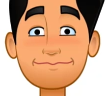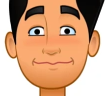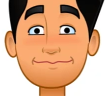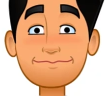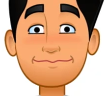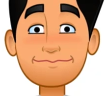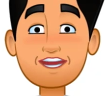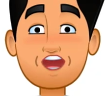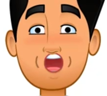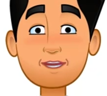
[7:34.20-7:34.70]

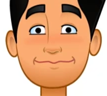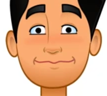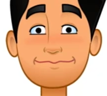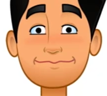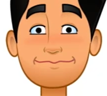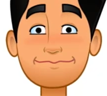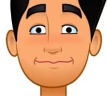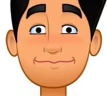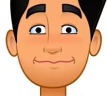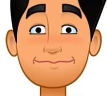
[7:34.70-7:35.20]
So,
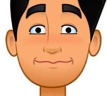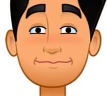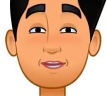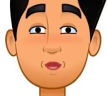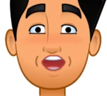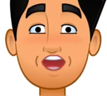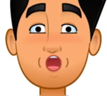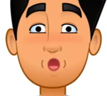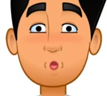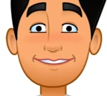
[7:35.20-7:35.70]
if
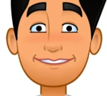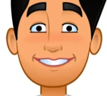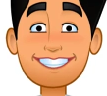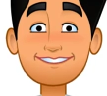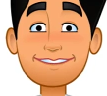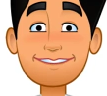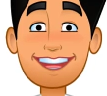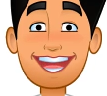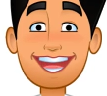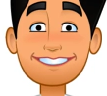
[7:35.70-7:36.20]
you don't want
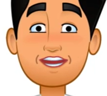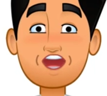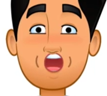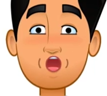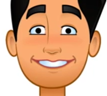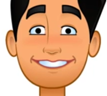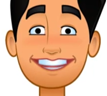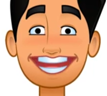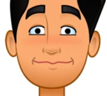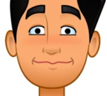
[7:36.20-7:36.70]
your
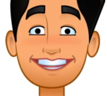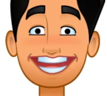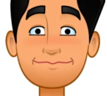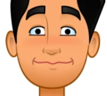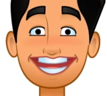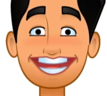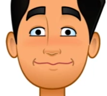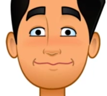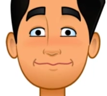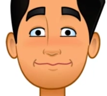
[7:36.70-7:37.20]
hydraulic
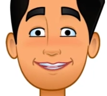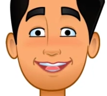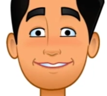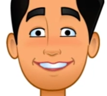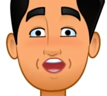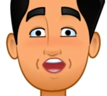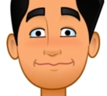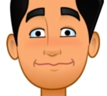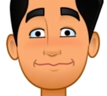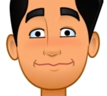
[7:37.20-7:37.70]
system to
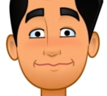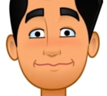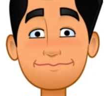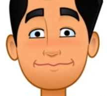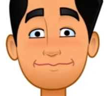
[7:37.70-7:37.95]
blow,